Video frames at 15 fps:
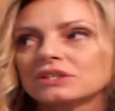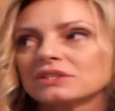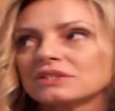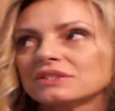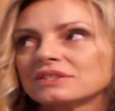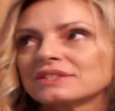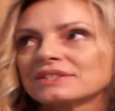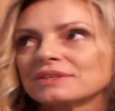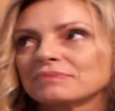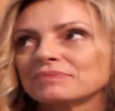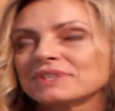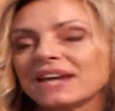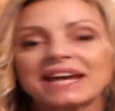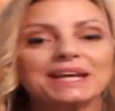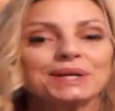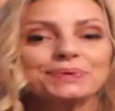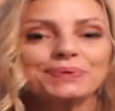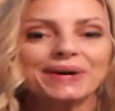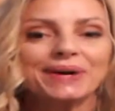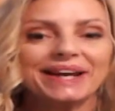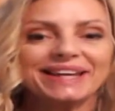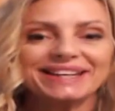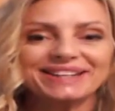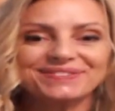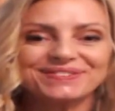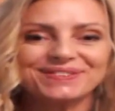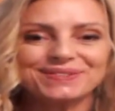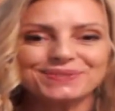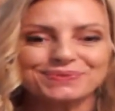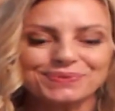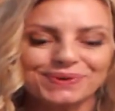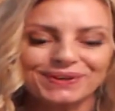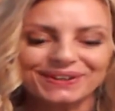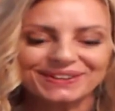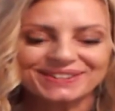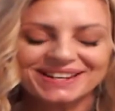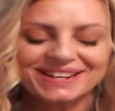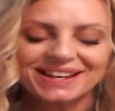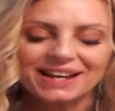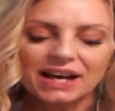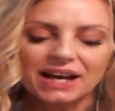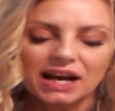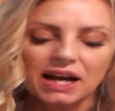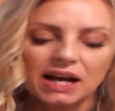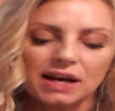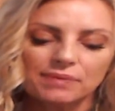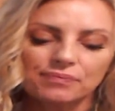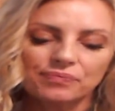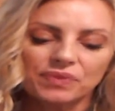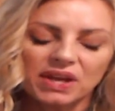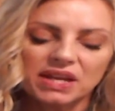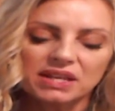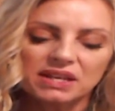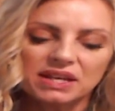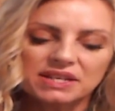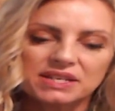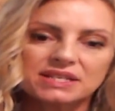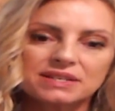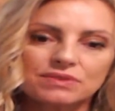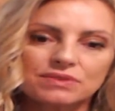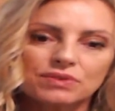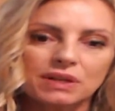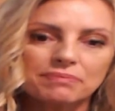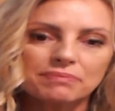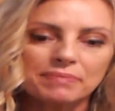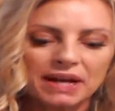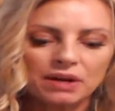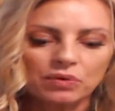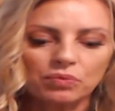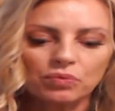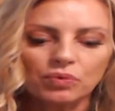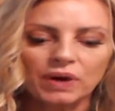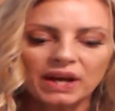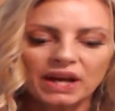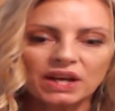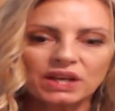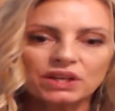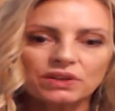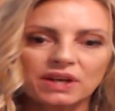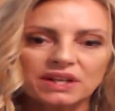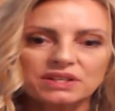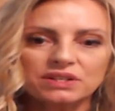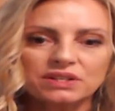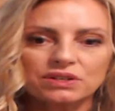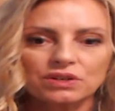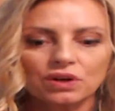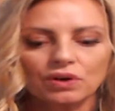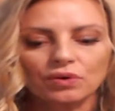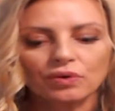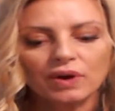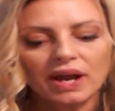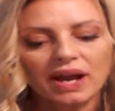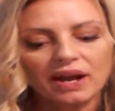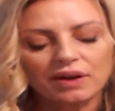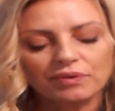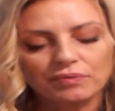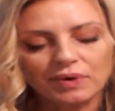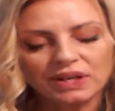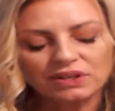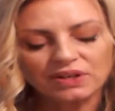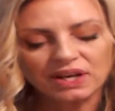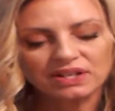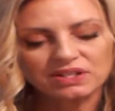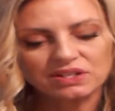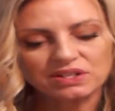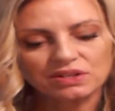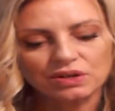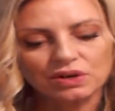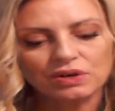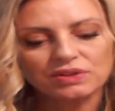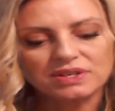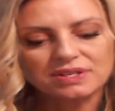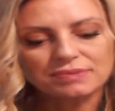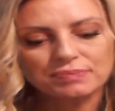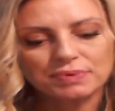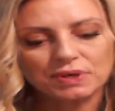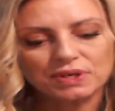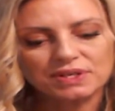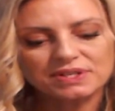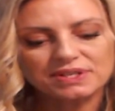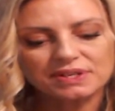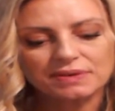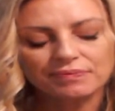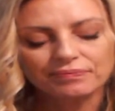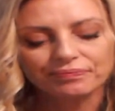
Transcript: takeaway if you want. It doesn't really matter where you get to know or when you get to know this person,